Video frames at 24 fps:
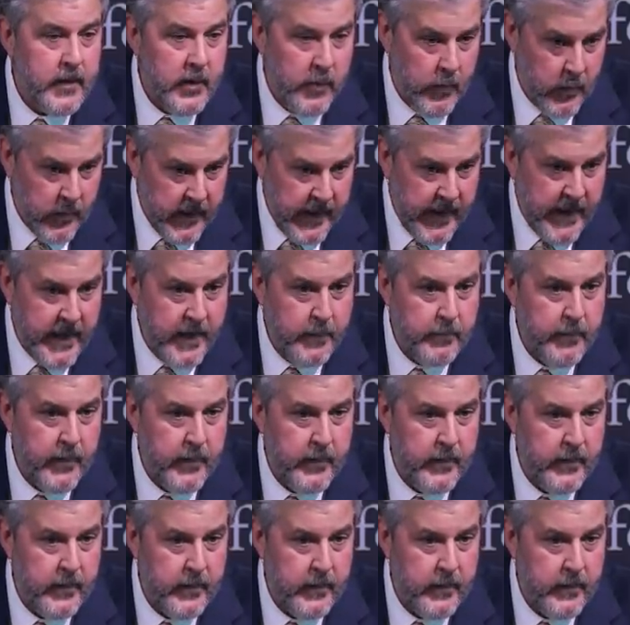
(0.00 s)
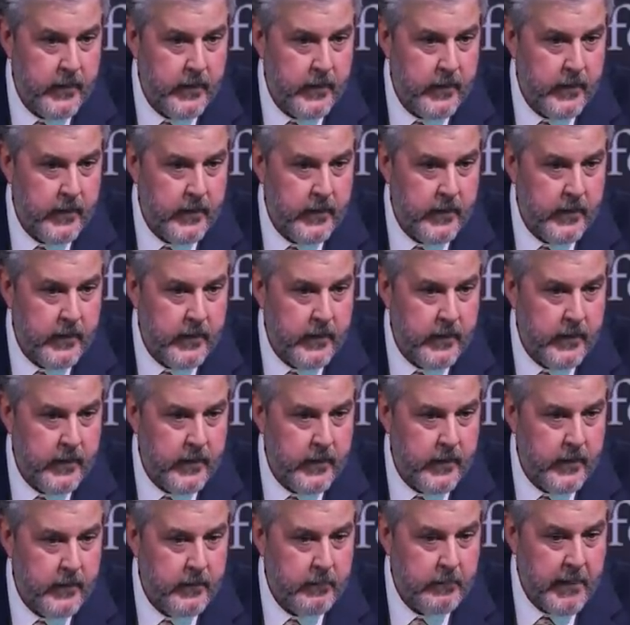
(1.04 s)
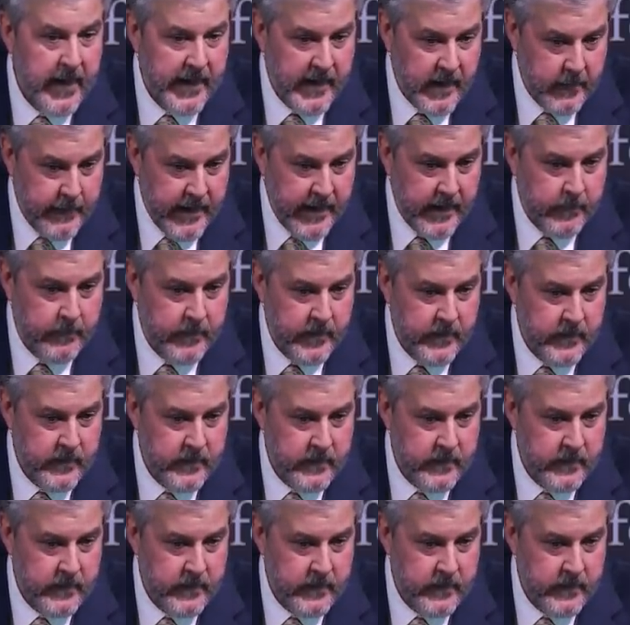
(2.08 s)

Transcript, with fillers: you will keep my commandments.